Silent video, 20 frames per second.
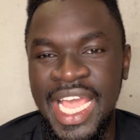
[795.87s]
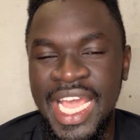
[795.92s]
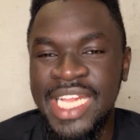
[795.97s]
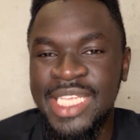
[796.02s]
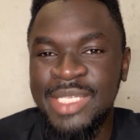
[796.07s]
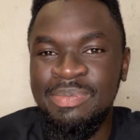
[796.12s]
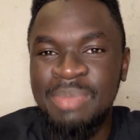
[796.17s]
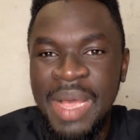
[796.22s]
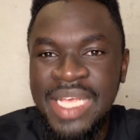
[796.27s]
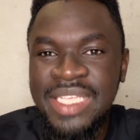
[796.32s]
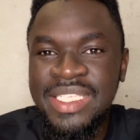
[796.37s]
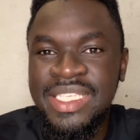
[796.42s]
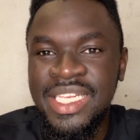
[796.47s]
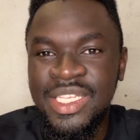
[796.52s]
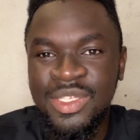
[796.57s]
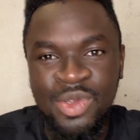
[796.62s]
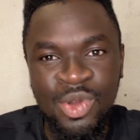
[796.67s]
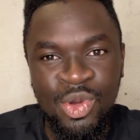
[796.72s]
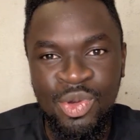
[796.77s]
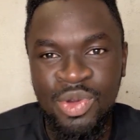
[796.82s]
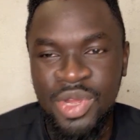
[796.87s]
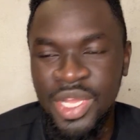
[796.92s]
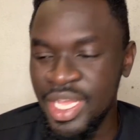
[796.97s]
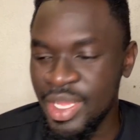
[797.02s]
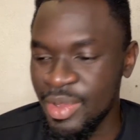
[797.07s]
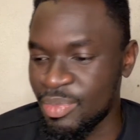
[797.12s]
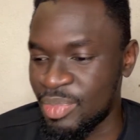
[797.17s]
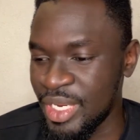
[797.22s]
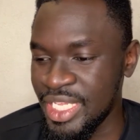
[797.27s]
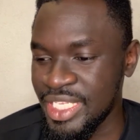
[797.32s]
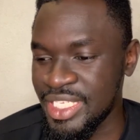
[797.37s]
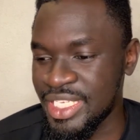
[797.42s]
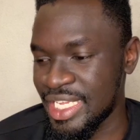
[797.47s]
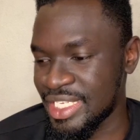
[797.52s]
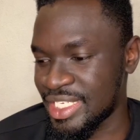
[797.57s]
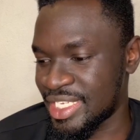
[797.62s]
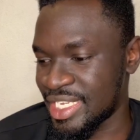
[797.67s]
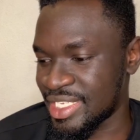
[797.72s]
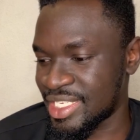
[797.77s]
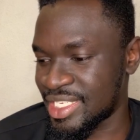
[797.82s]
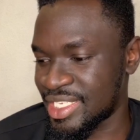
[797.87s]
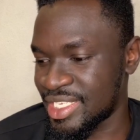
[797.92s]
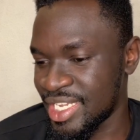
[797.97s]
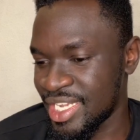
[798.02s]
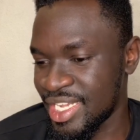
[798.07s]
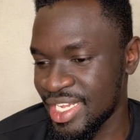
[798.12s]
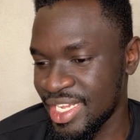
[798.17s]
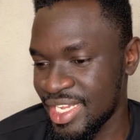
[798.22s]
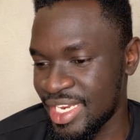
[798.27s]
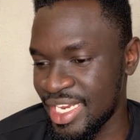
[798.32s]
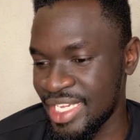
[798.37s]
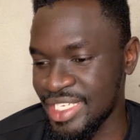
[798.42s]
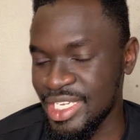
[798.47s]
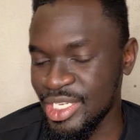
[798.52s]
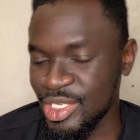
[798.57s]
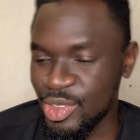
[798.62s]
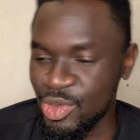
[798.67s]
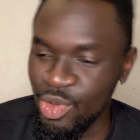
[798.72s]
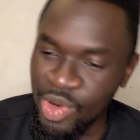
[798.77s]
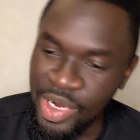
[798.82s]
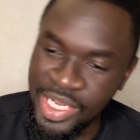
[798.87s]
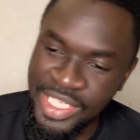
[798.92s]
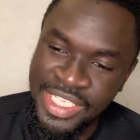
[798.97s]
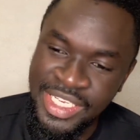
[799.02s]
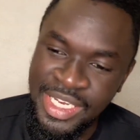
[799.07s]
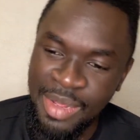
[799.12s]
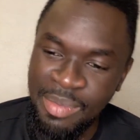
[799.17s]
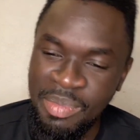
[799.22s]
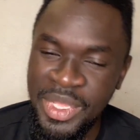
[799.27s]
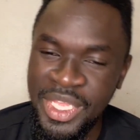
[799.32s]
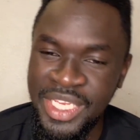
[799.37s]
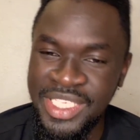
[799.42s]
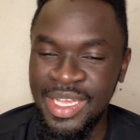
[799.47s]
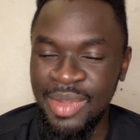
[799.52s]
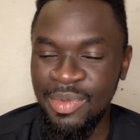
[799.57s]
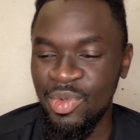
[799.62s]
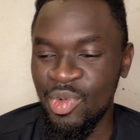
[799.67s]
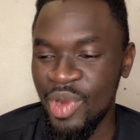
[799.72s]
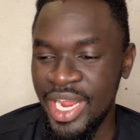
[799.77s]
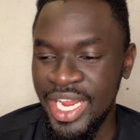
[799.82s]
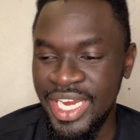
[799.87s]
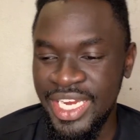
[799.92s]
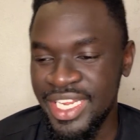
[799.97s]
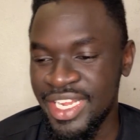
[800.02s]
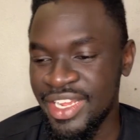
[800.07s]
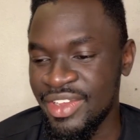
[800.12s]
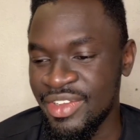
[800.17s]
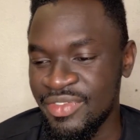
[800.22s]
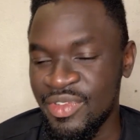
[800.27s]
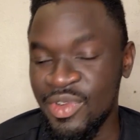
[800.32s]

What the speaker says: It is Barnsley, so please let's just throw it in the bin somewhere and